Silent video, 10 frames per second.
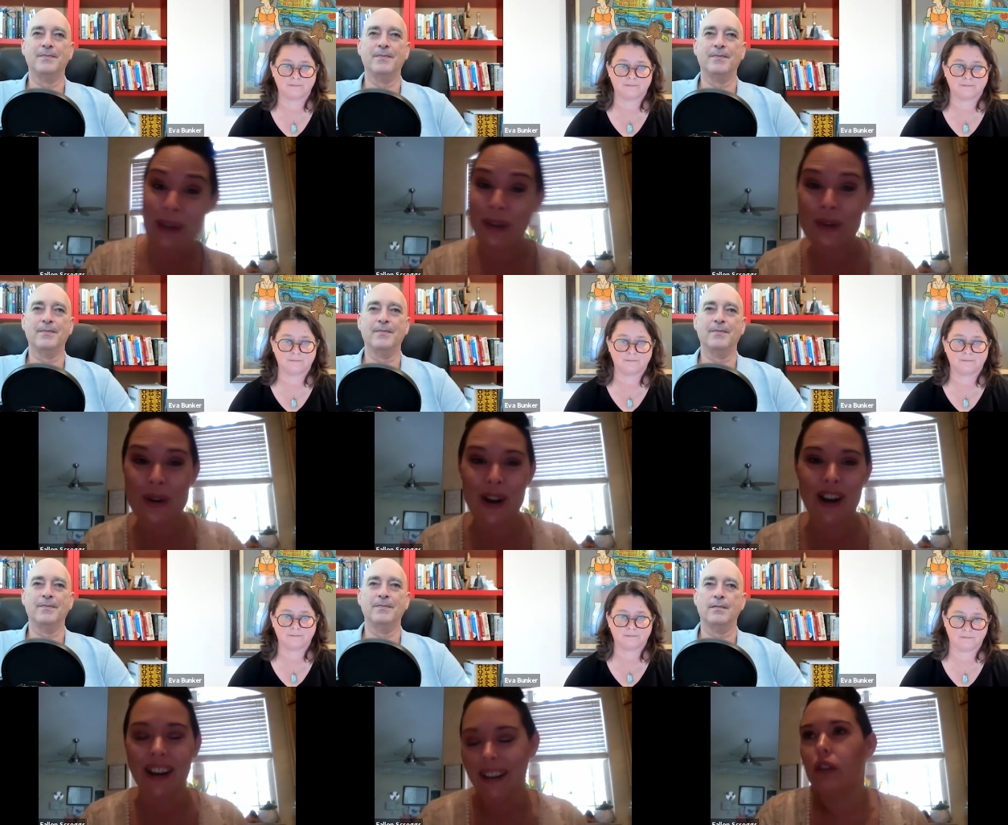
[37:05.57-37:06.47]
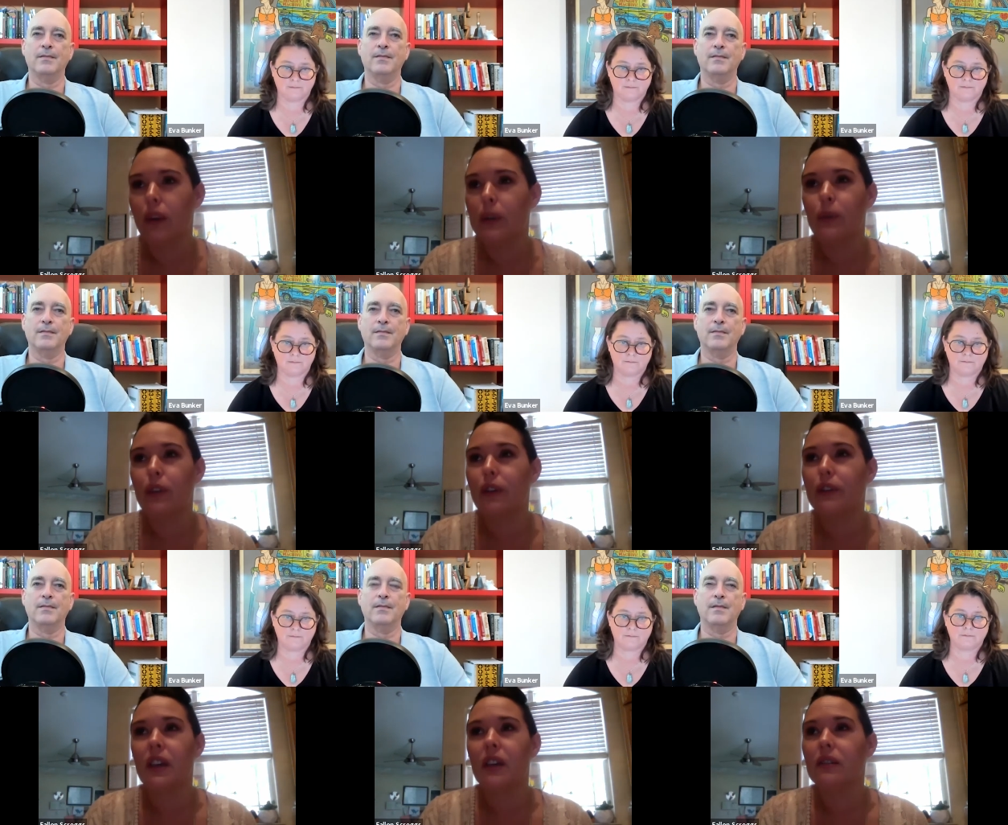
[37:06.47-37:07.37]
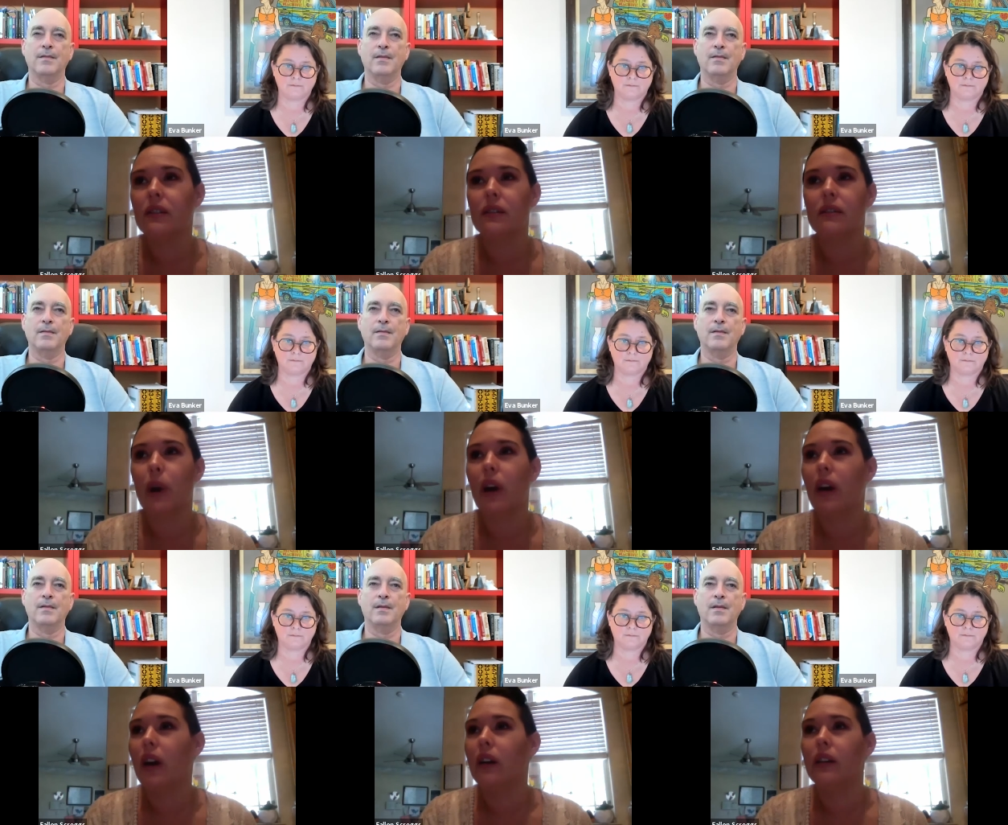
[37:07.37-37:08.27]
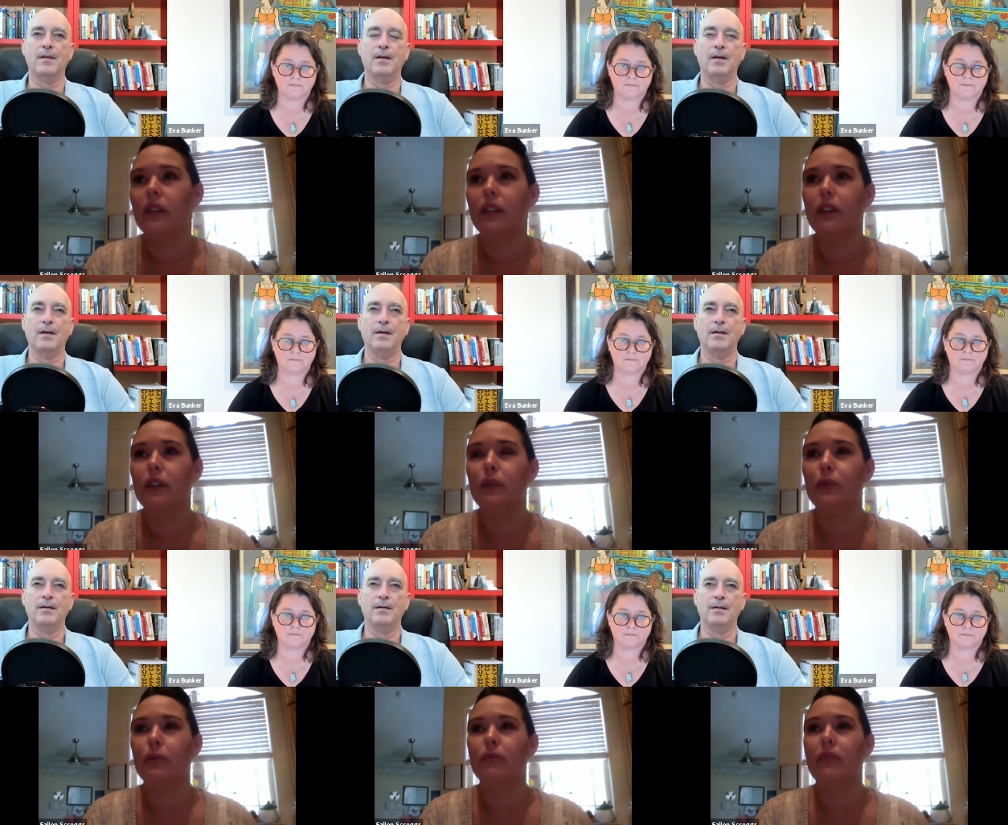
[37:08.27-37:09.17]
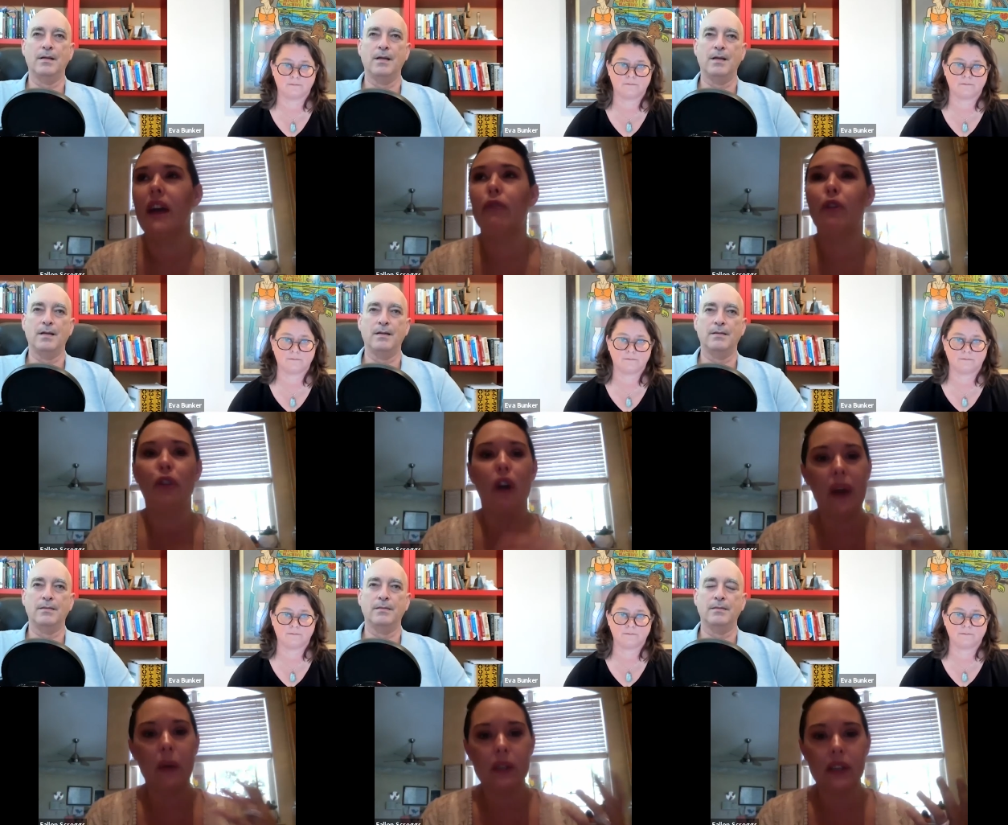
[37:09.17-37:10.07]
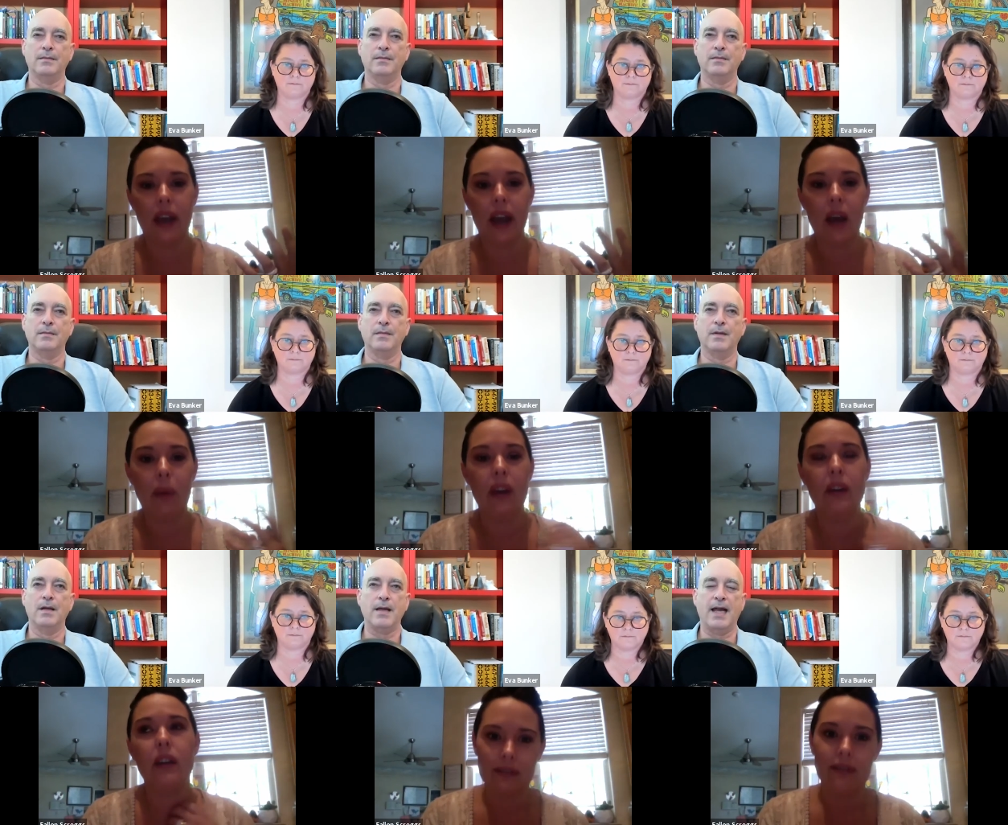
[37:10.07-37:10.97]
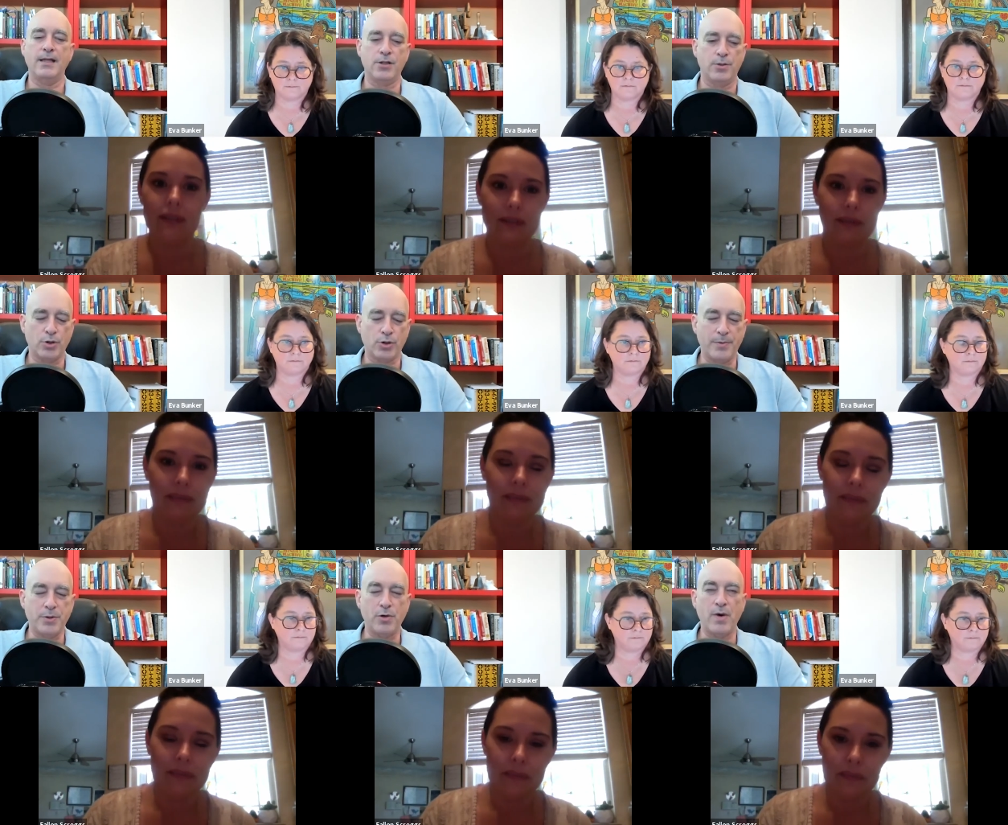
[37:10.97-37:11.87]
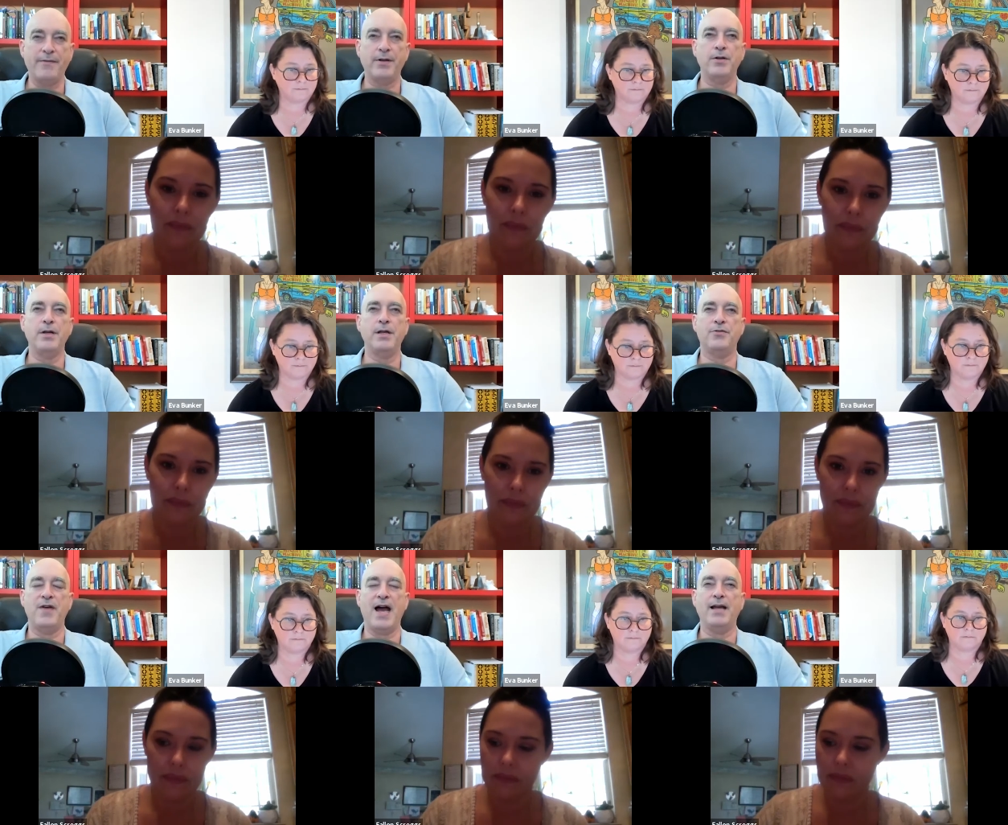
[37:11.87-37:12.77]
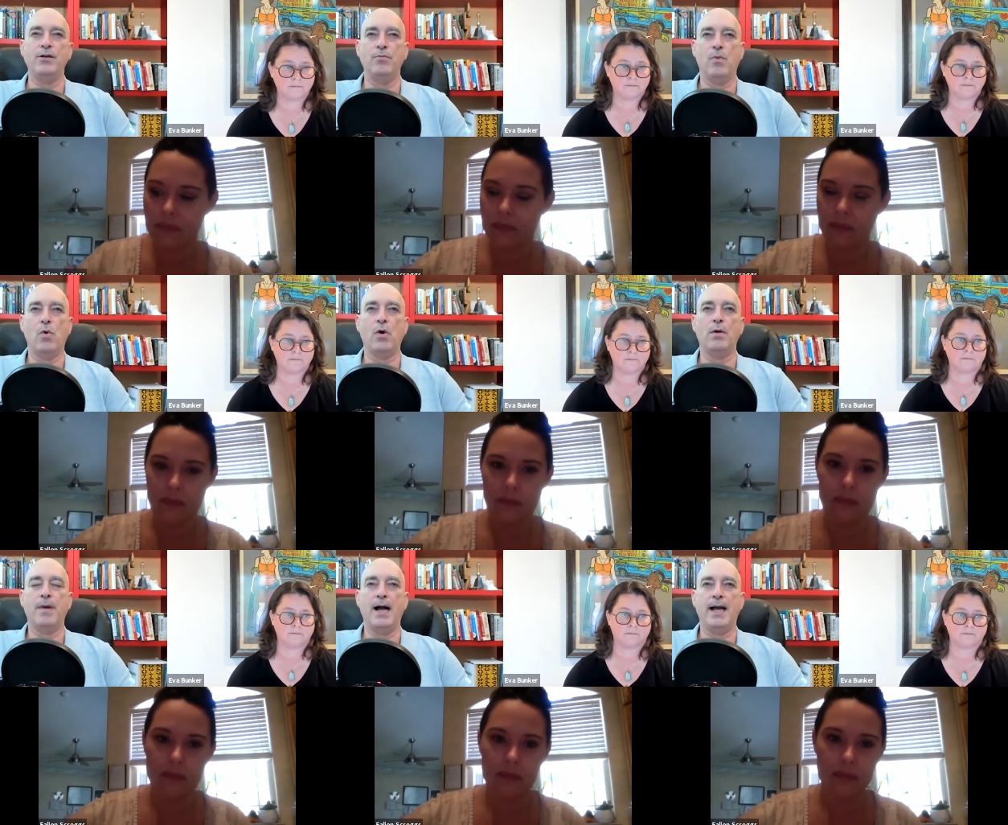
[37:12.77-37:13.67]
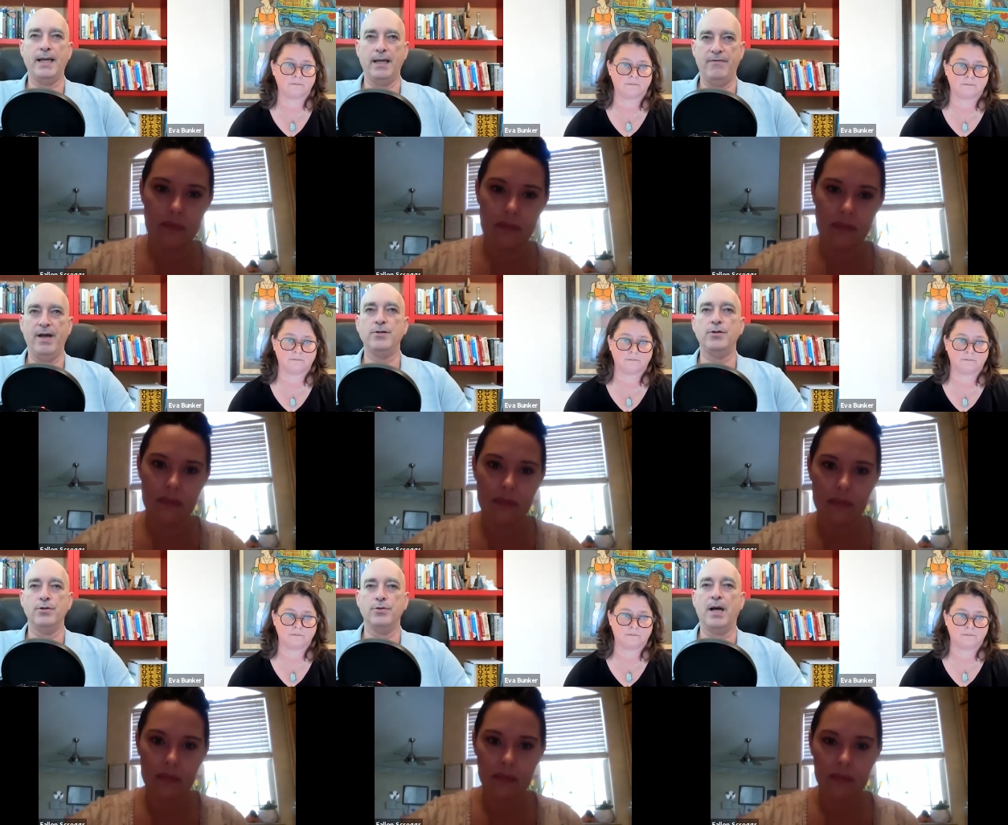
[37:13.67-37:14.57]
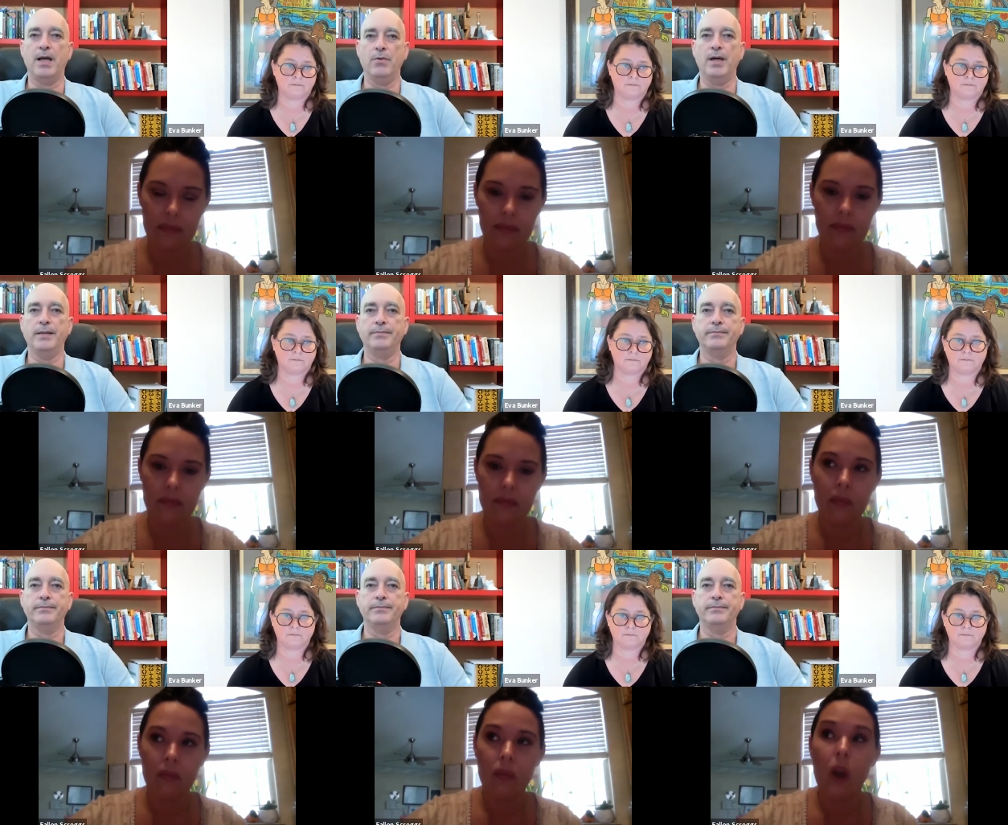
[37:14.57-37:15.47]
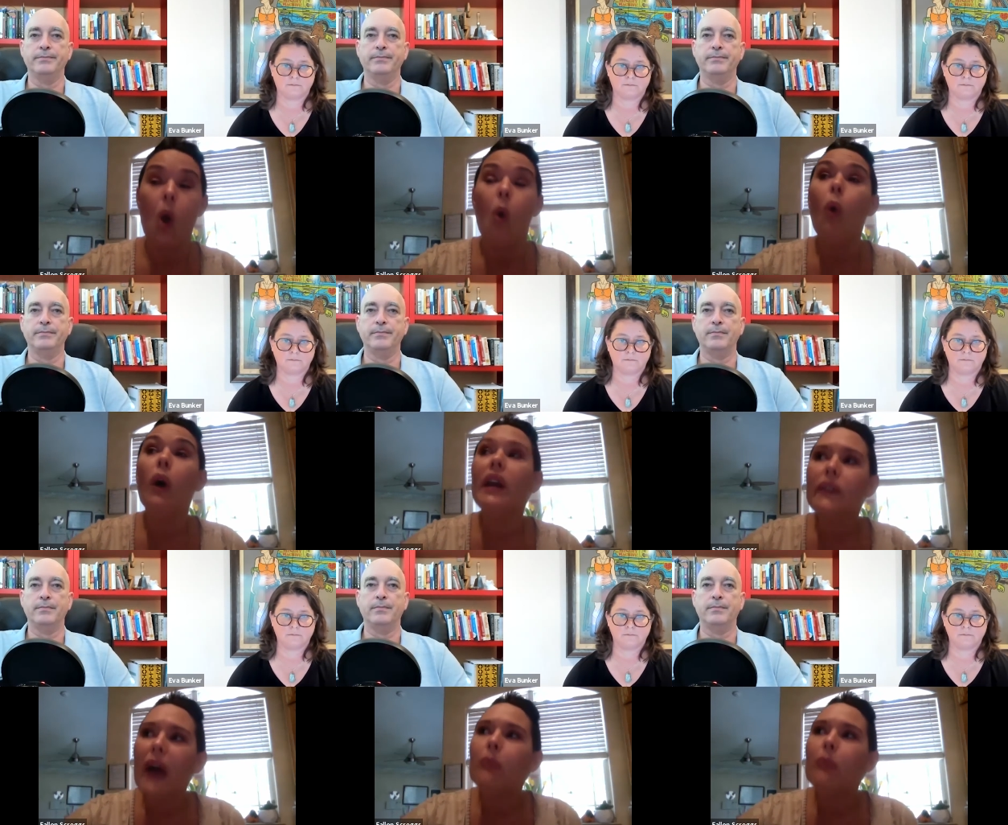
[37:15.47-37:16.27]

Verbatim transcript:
Speaker 1: your order. It was one of those things where you never thought that was going to happen.
Speaker 2: And the subscription revenue gets valued more by investors, by the way.
Speaker 1: Well, and that